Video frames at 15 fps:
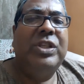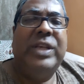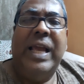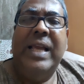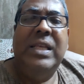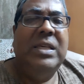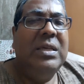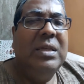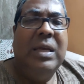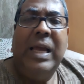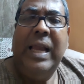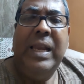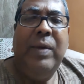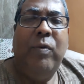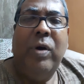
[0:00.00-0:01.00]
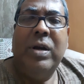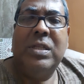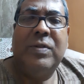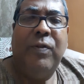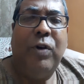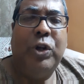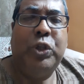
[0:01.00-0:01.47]
change anyone's
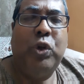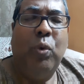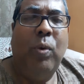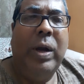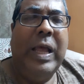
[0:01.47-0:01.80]
fortune.